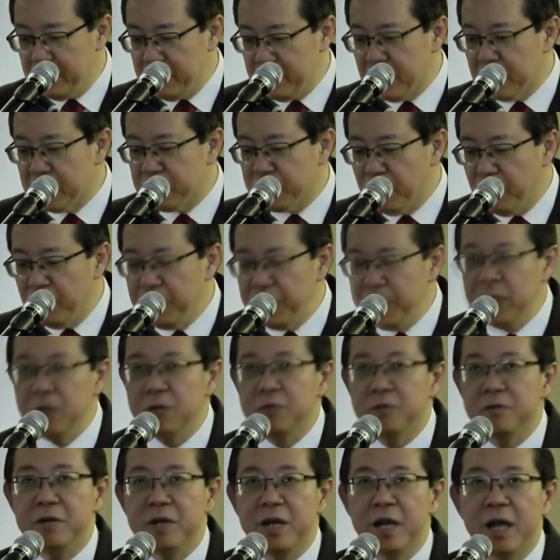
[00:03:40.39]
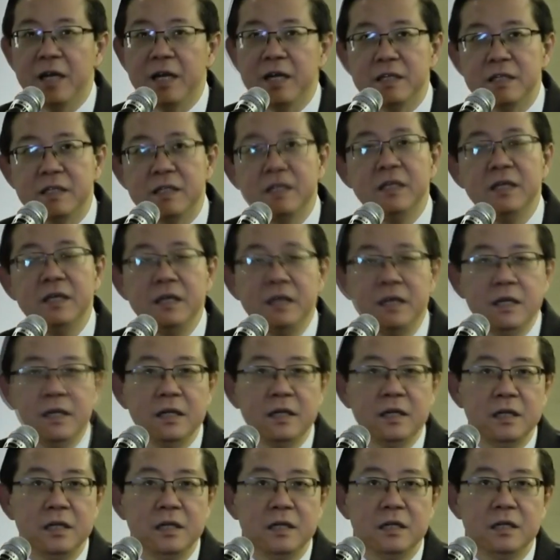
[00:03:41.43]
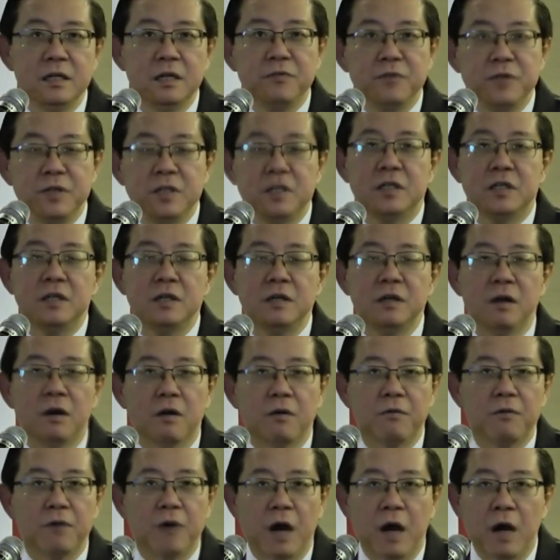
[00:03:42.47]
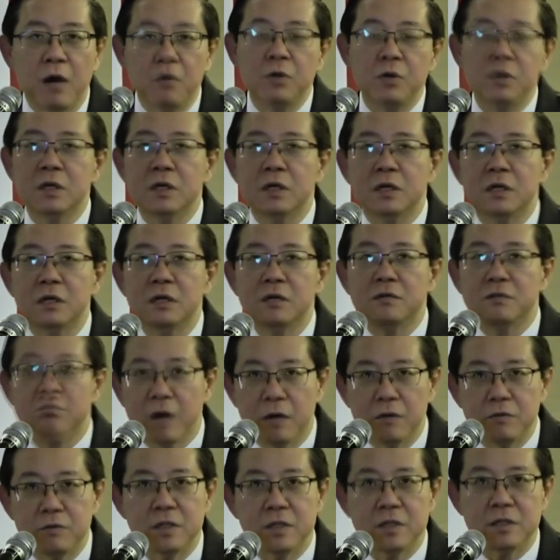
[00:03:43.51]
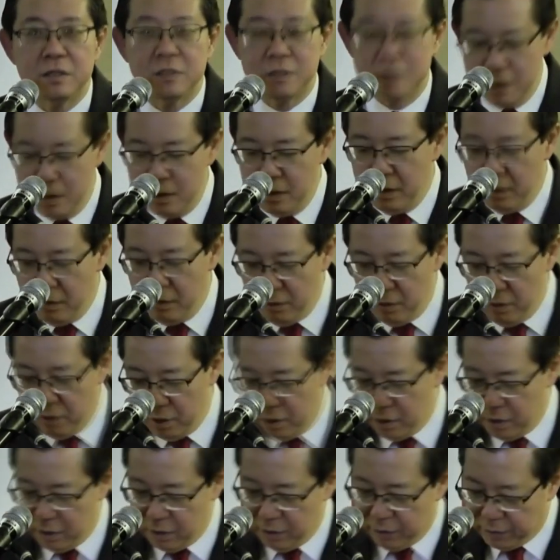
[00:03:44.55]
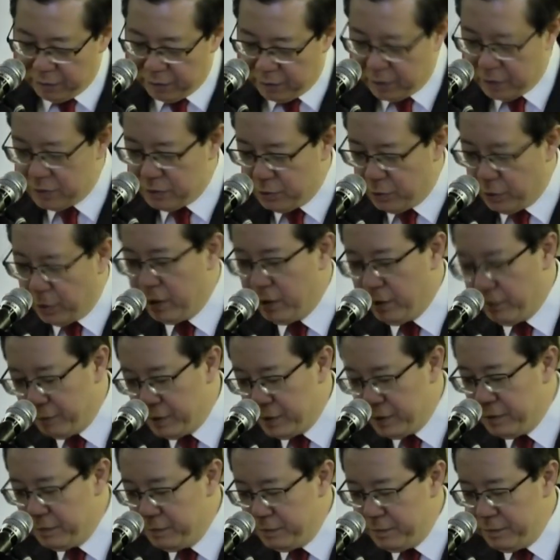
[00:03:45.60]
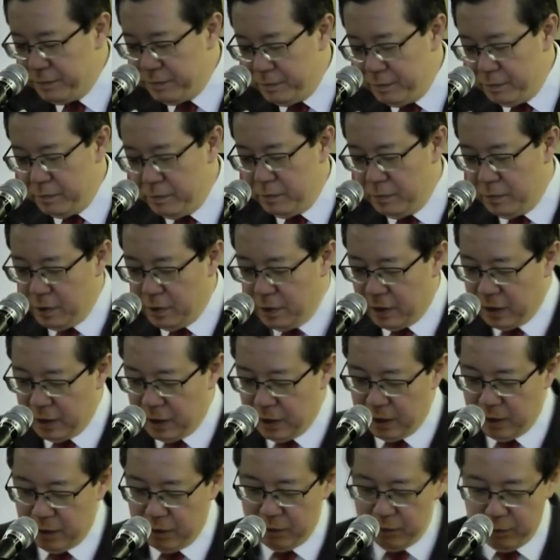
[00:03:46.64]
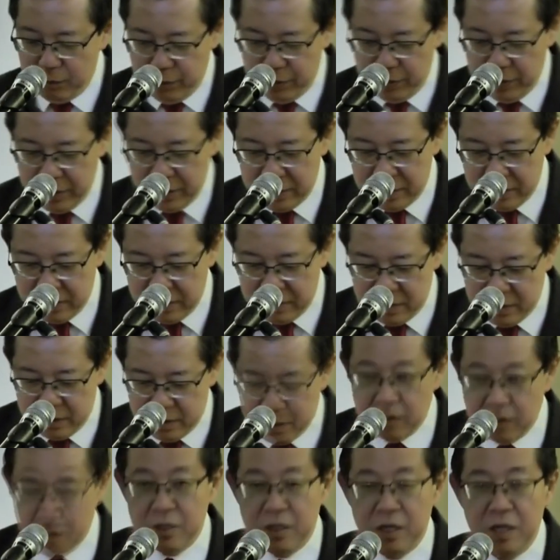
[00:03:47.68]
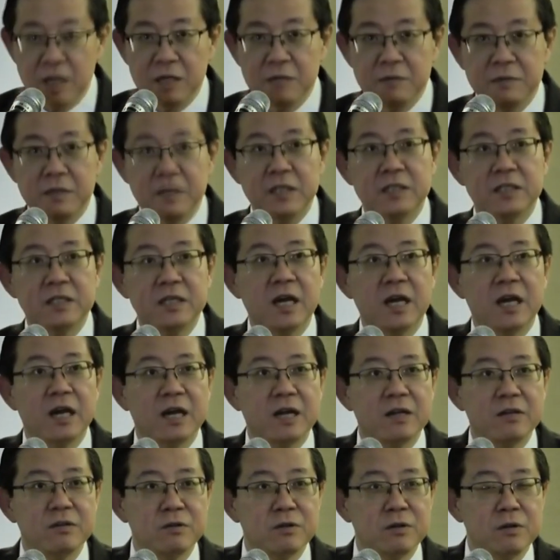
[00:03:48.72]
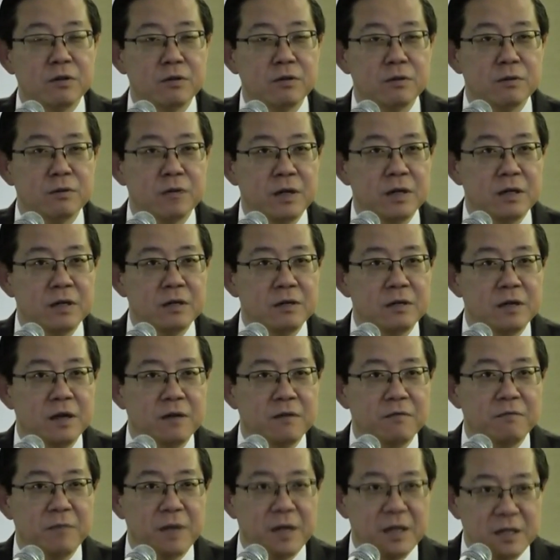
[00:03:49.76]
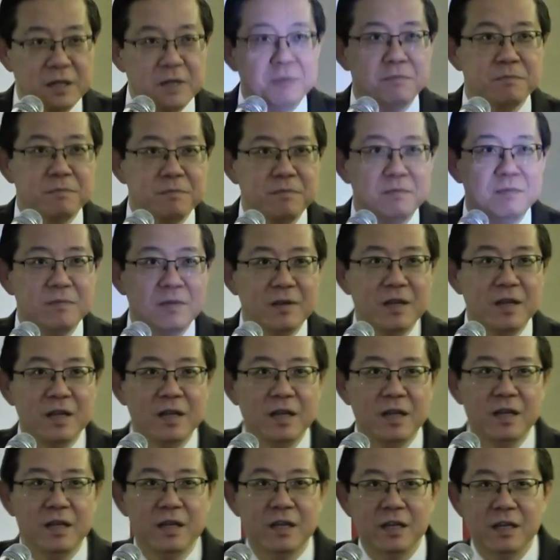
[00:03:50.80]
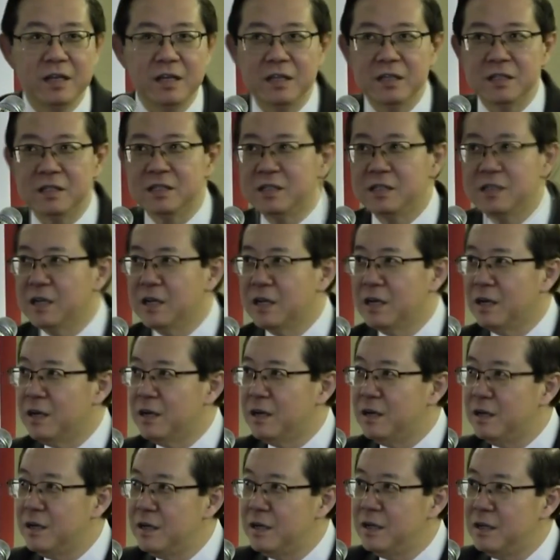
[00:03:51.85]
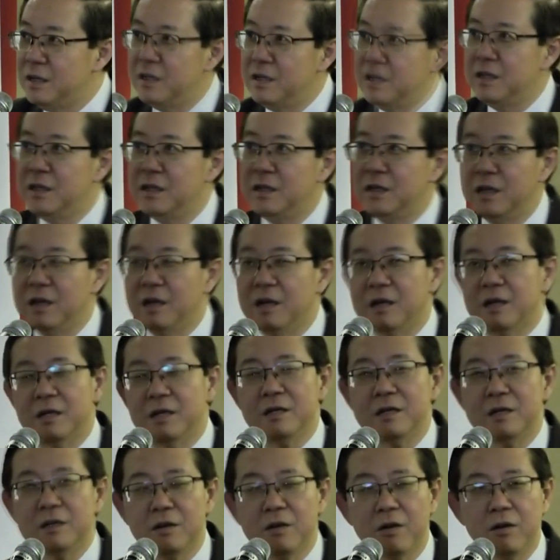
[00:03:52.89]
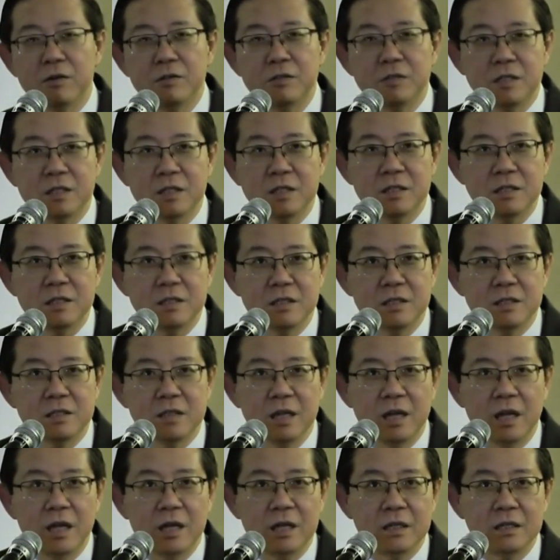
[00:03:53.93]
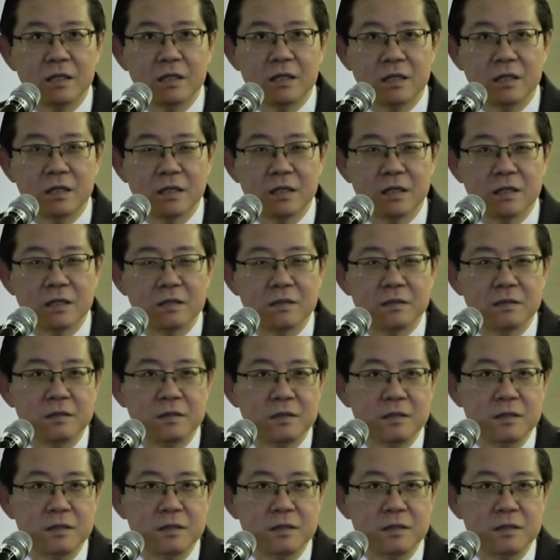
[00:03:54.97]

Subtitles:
transforming into reality the vision of our founders. Of course, one of them is Saudara Lim Guan Eng. I do not know whether you have met him. He is the conscience and the